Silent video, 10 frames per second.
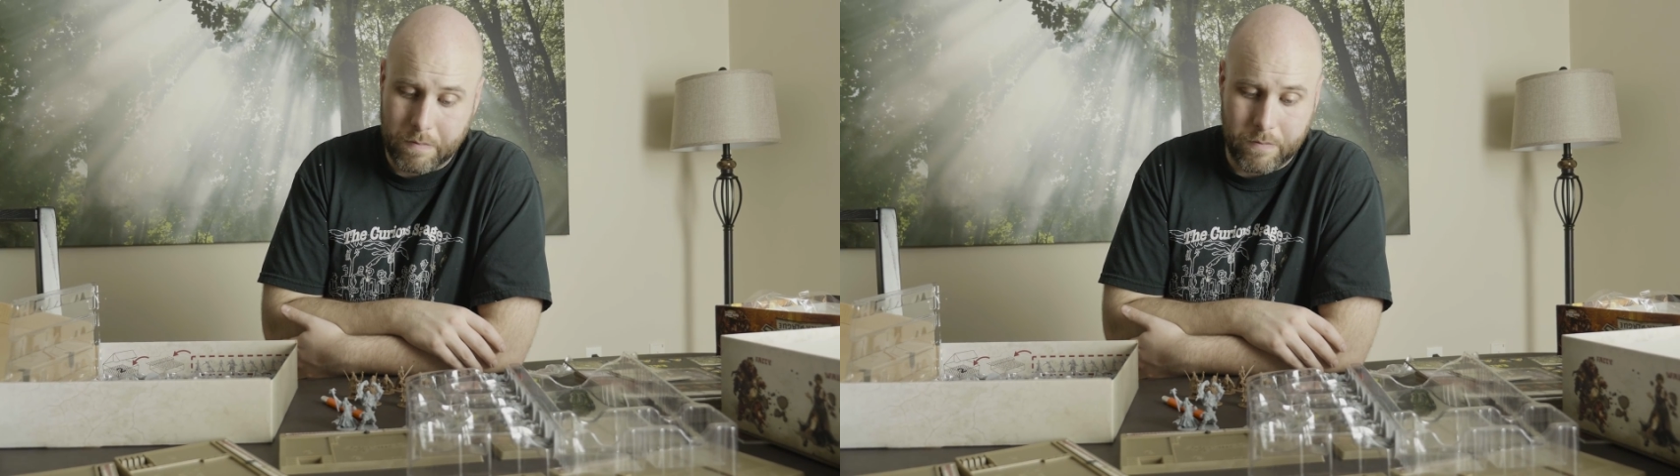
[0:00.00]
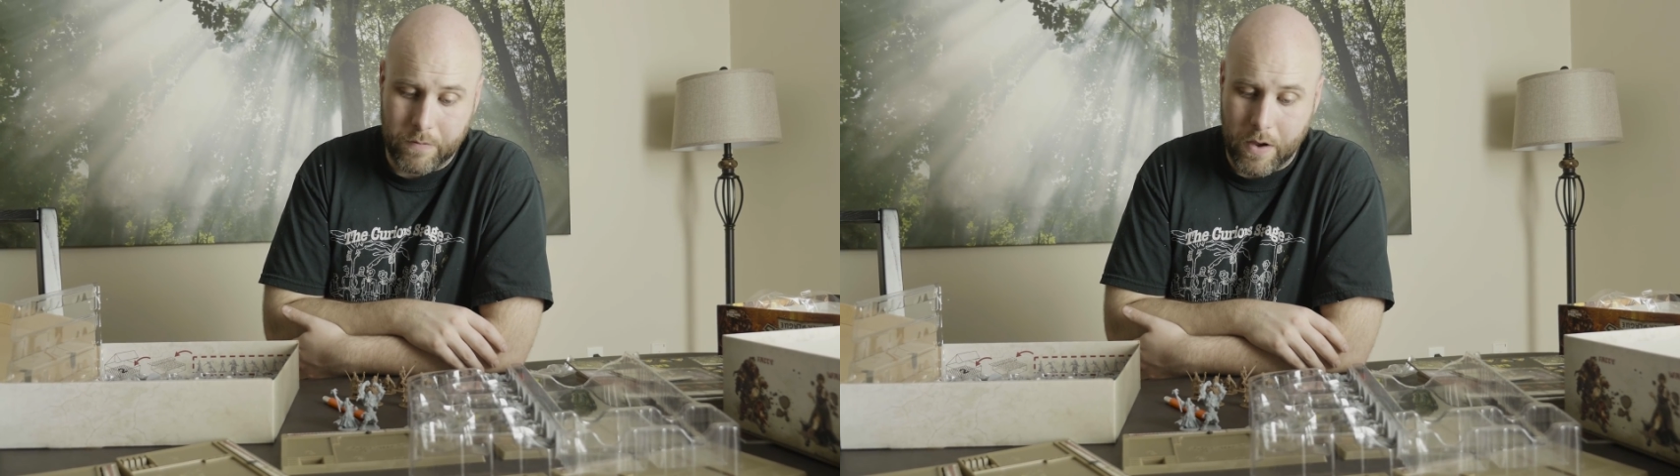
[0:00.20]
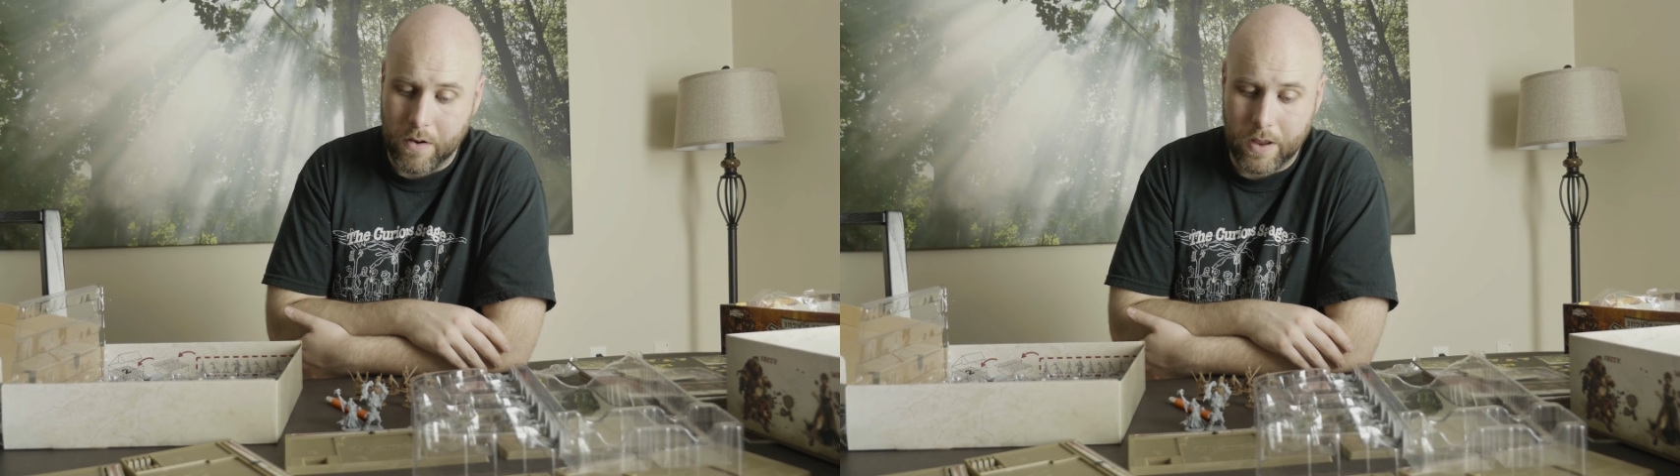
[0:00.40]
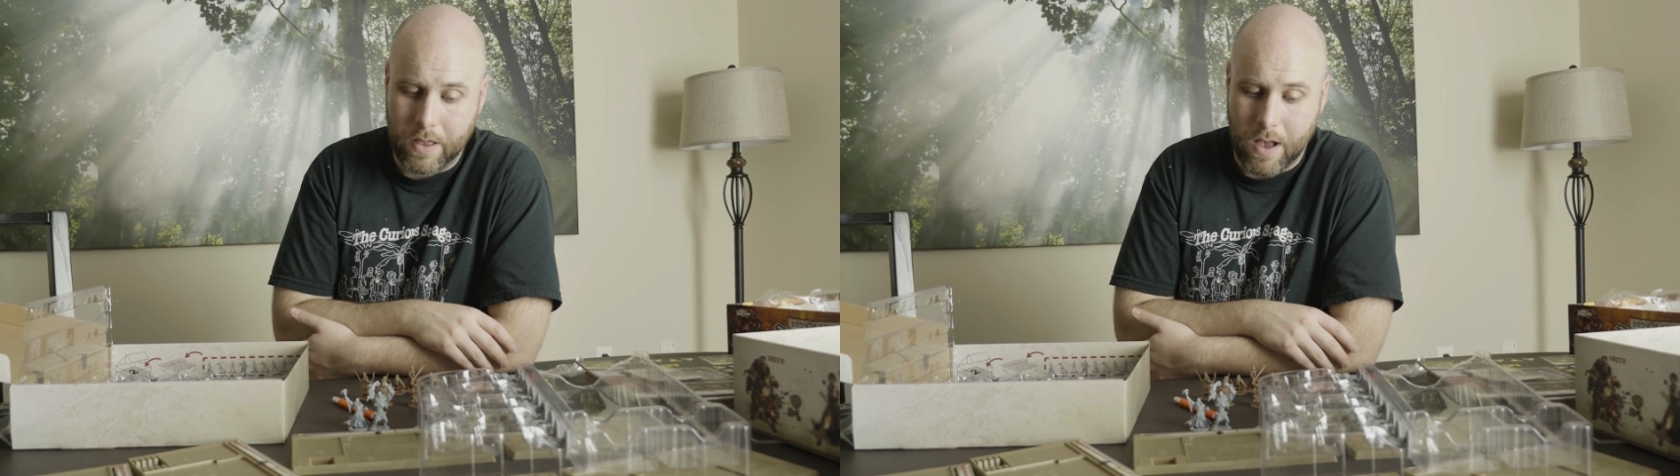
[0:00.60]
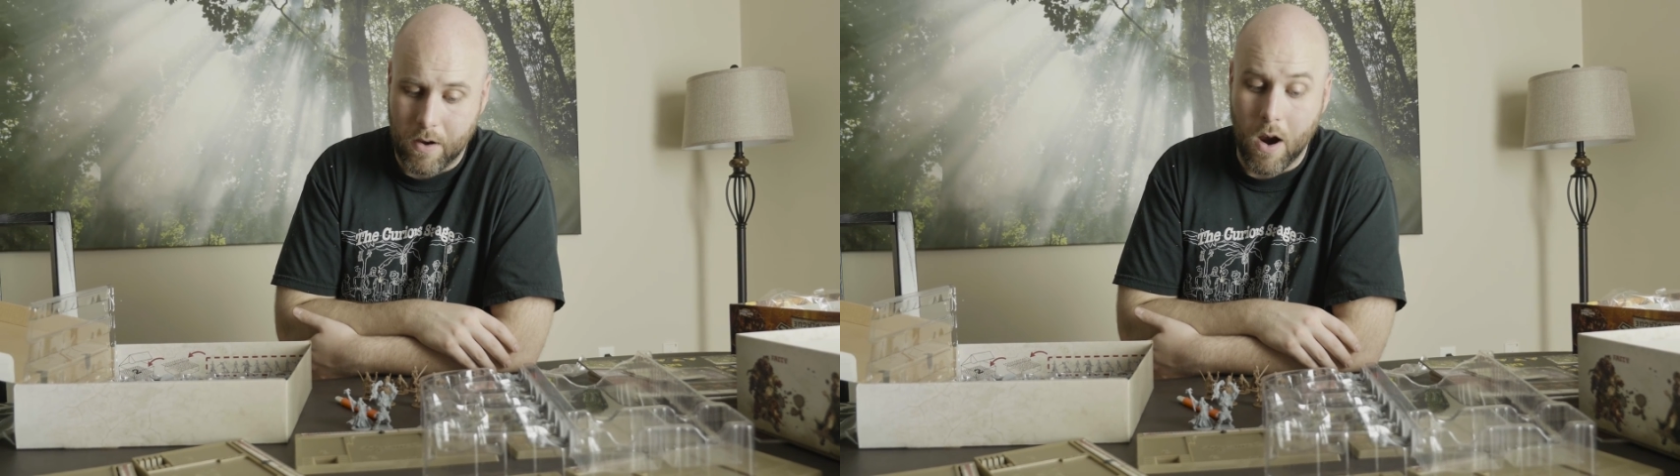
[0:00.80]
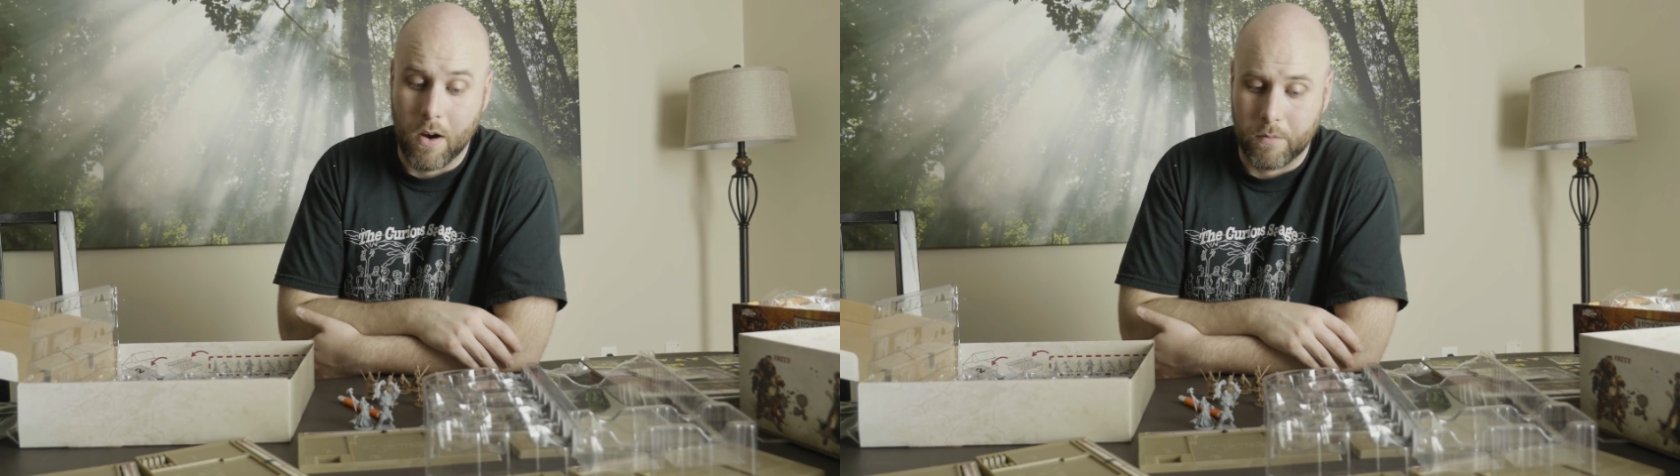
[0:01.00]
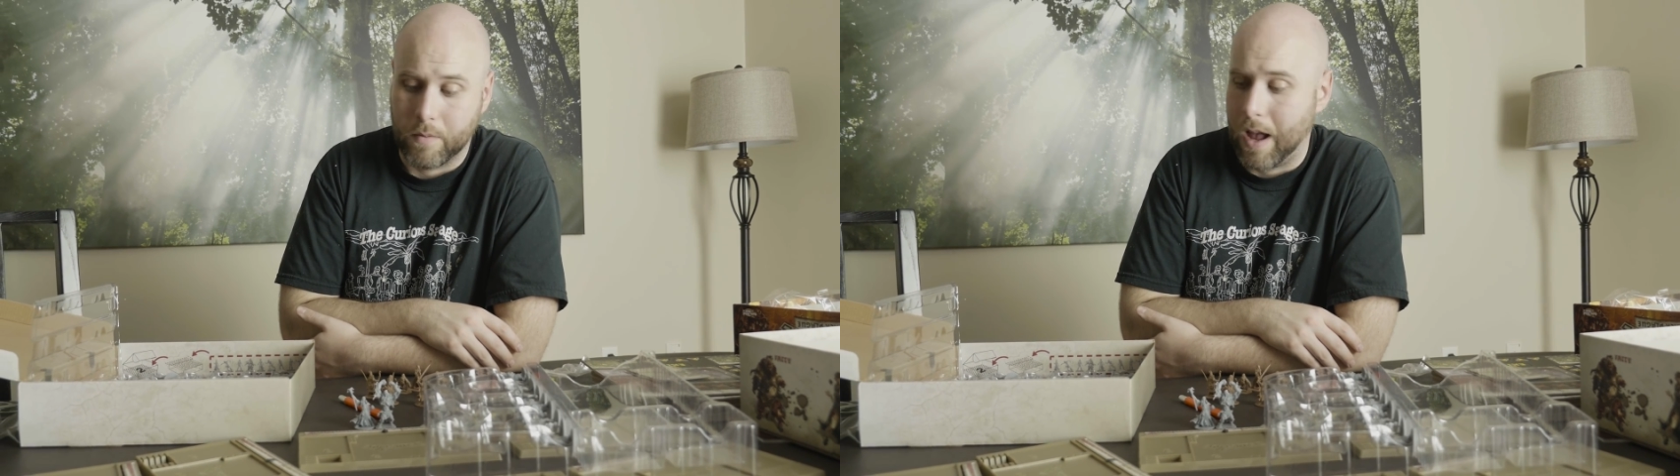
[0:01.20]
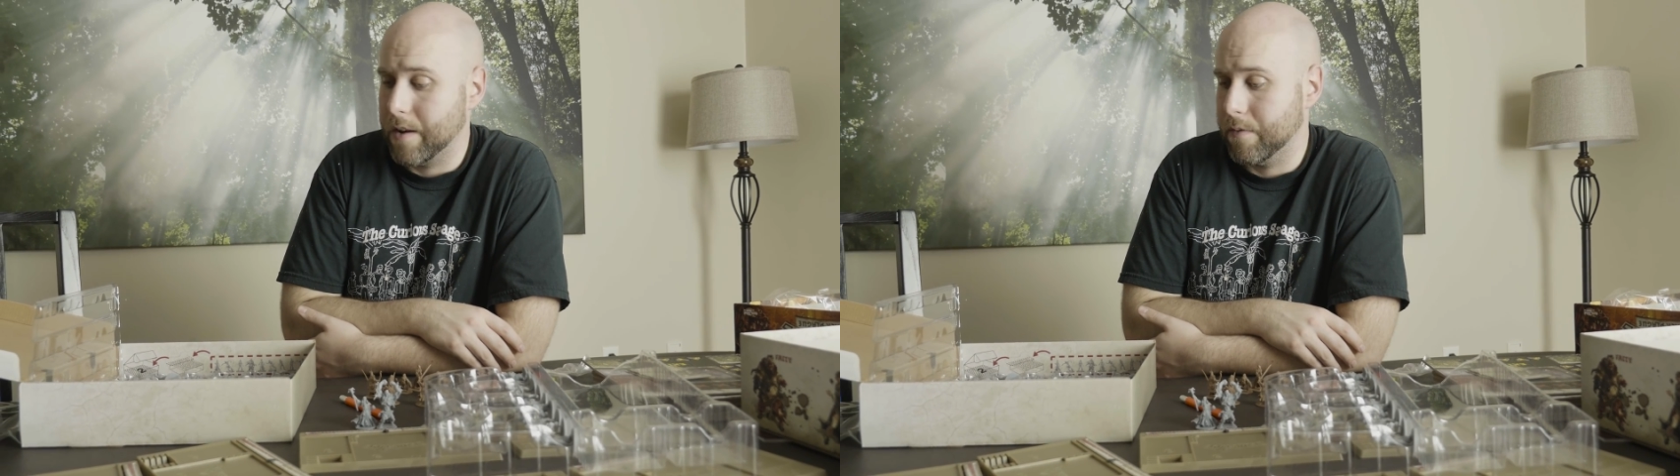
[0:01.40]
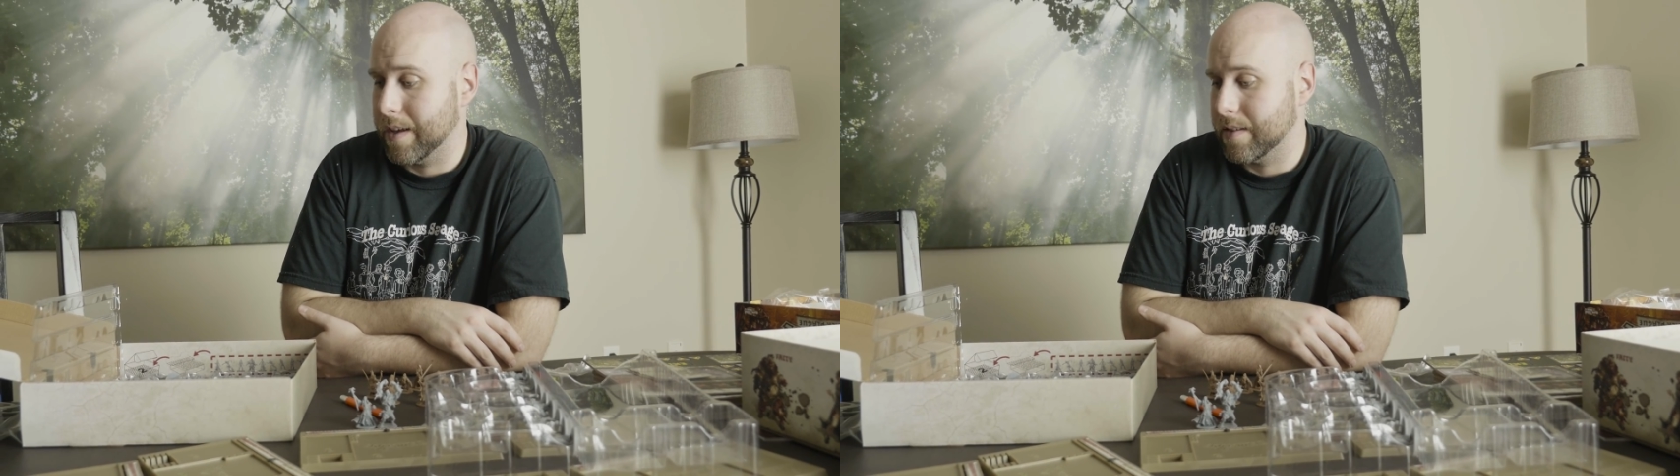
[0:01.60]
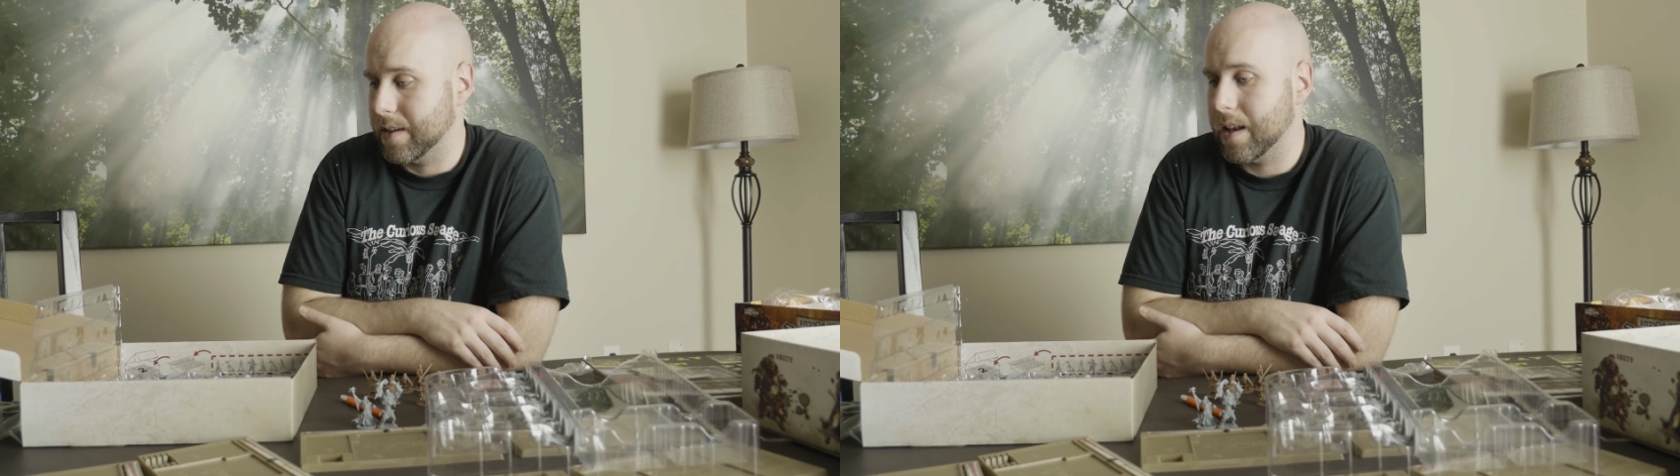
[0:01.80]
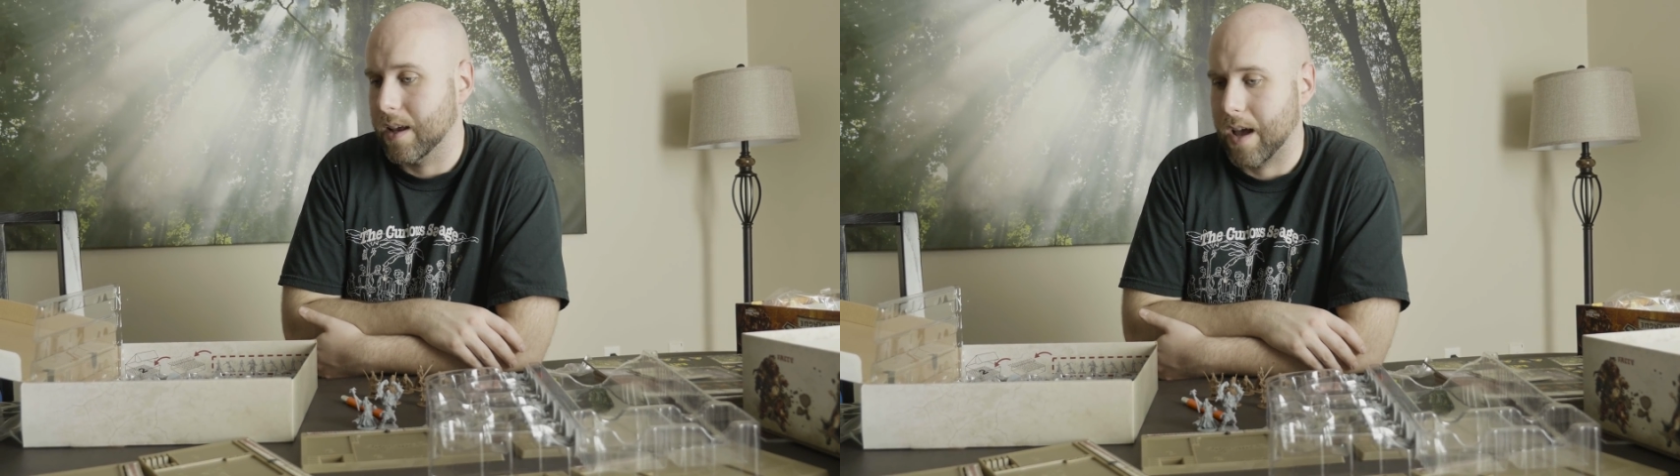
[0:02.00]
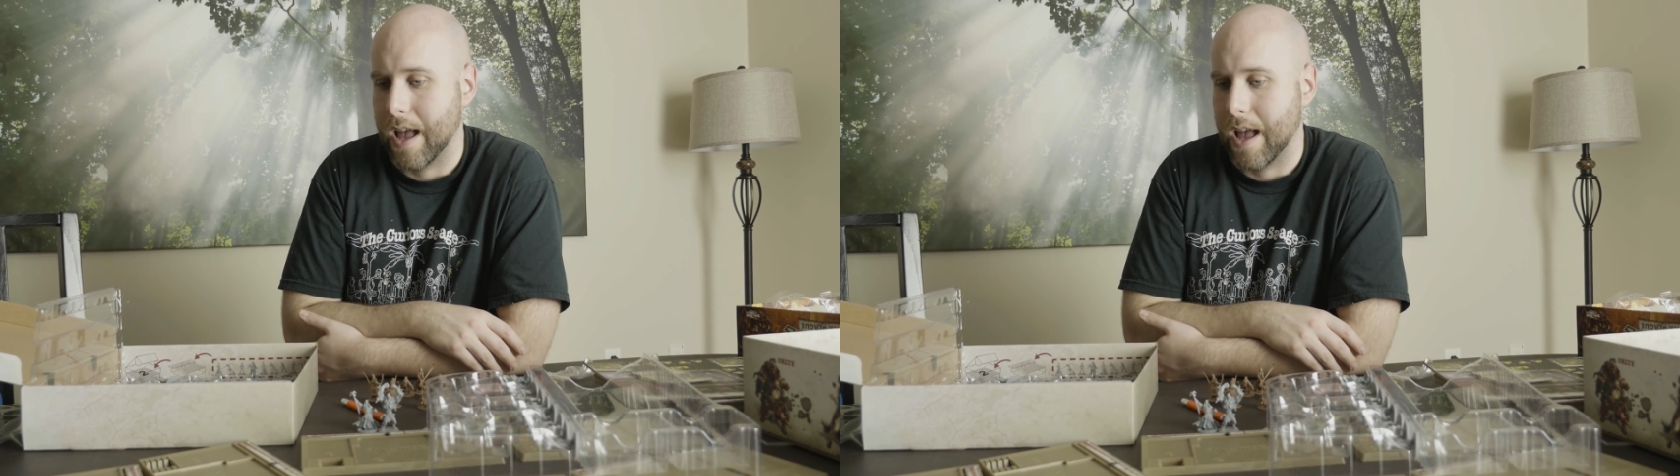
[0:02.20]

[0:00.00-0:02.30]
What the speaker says: kind of exceeded.